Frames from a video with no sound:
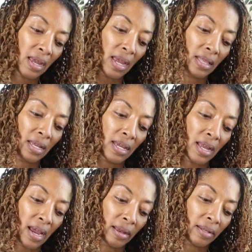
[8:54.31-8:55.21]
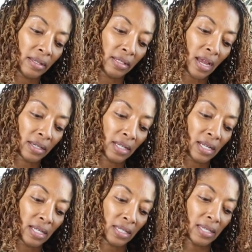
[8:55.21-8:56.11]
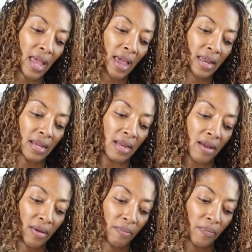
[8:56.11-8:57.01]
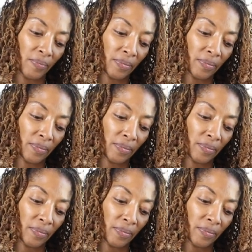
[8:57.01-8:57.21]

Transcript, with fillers: and then I tucked it inside, and now I'm